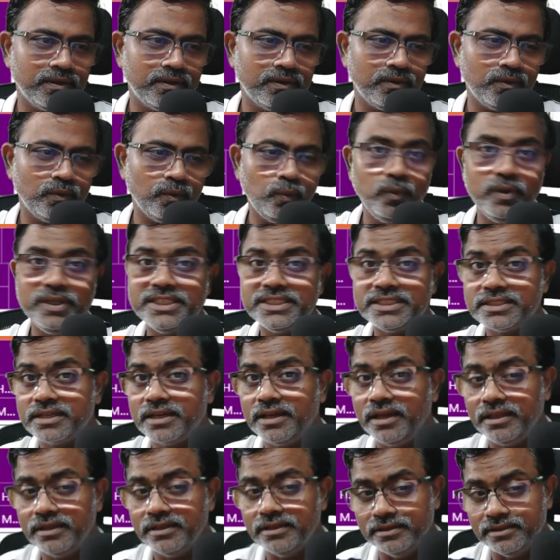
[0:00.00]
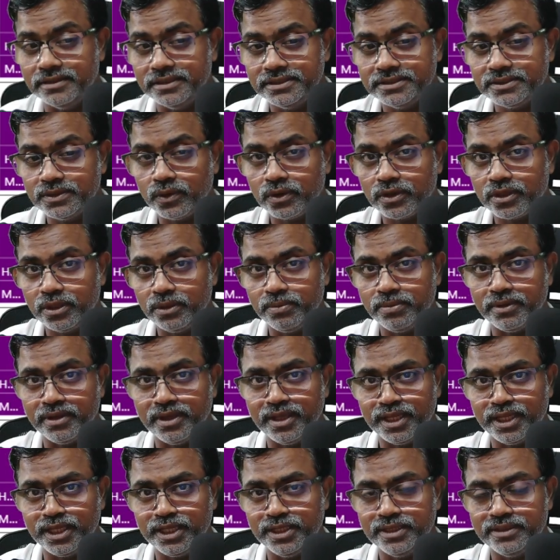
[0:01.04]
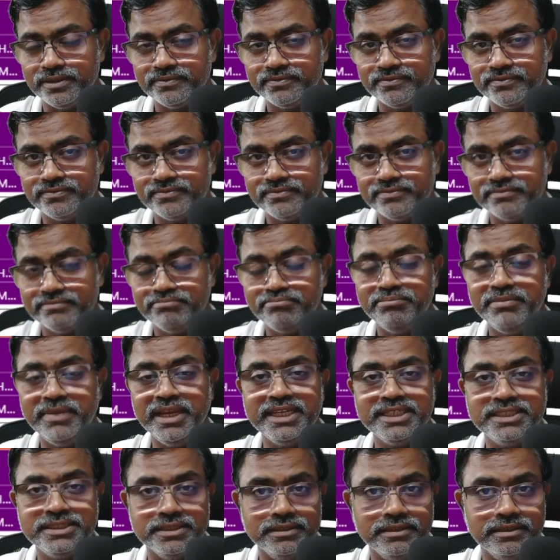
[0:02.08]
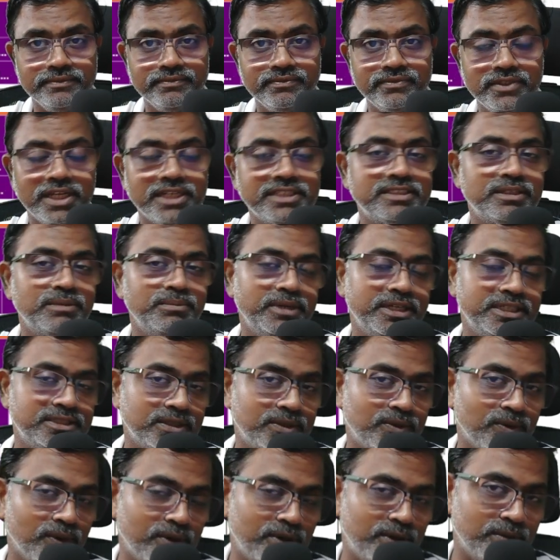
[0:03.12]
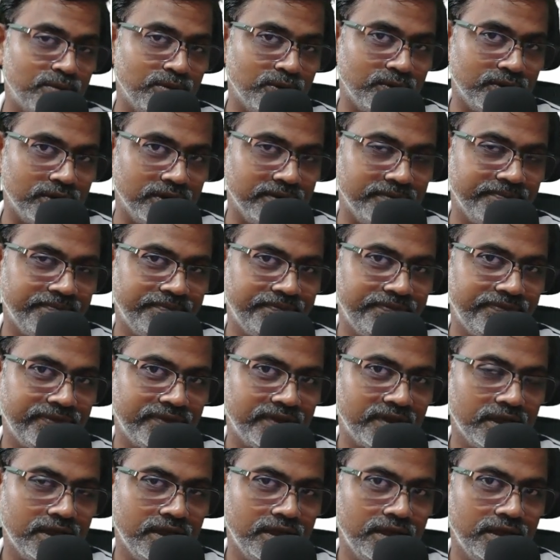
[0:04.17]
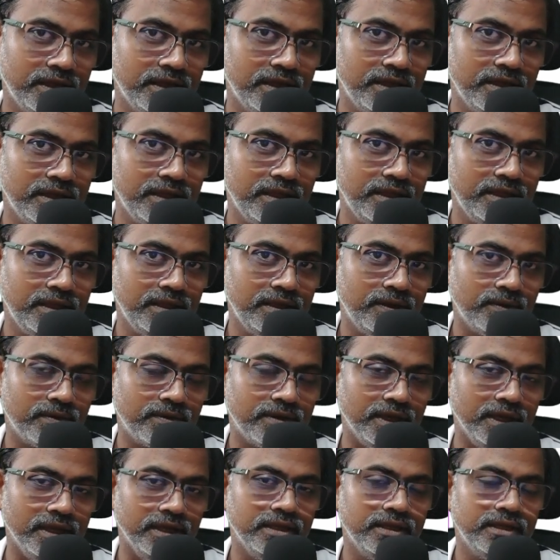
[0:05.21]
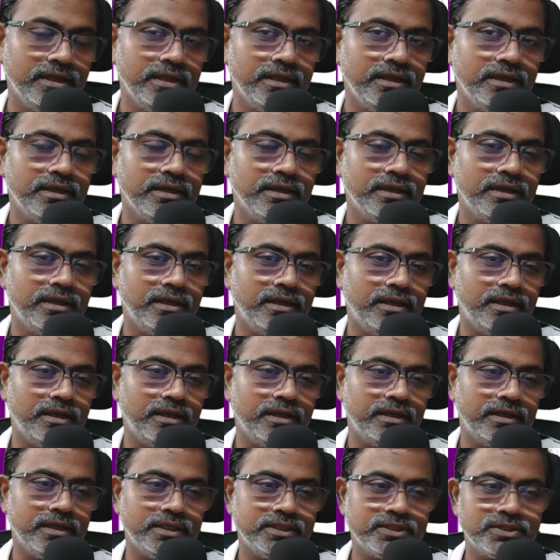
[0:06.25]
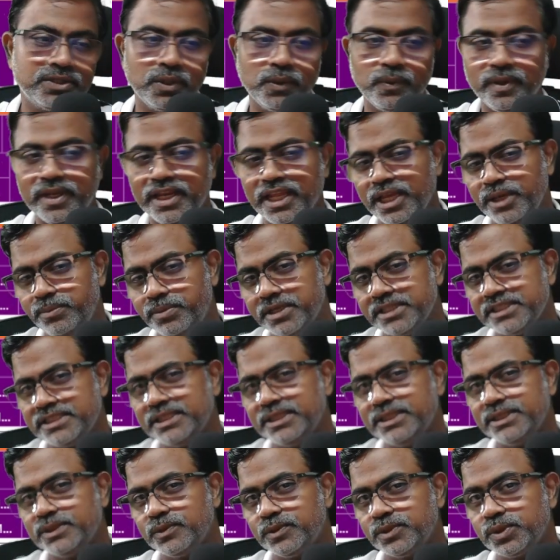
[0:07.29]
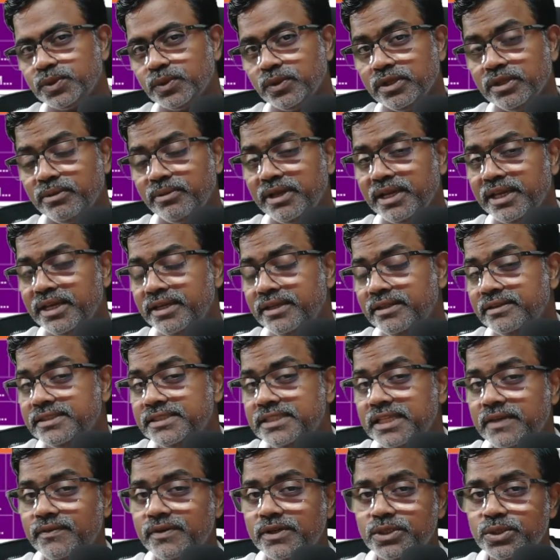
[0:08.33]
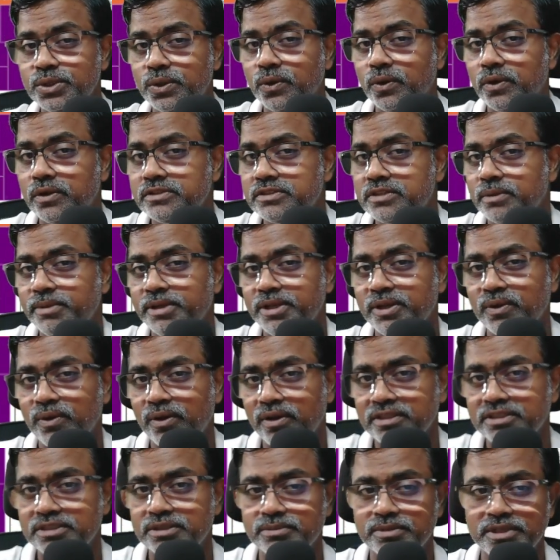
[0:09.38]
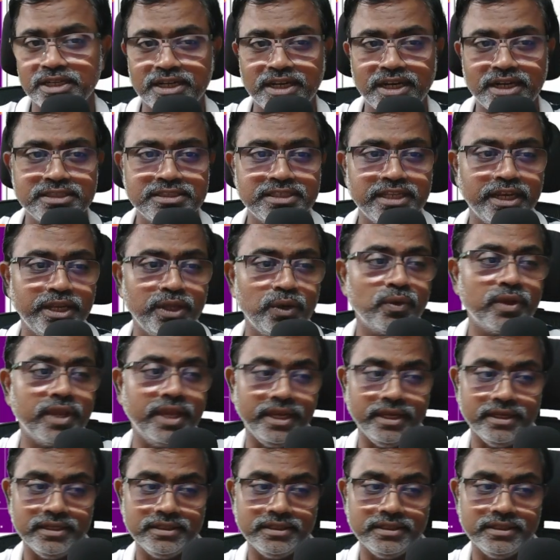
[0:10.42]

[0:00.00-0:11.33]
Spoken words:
which color is occupying major. That's a major contributor. Okay. So when I present this visual, my receiver should also be knowledgeable in understanding, okay,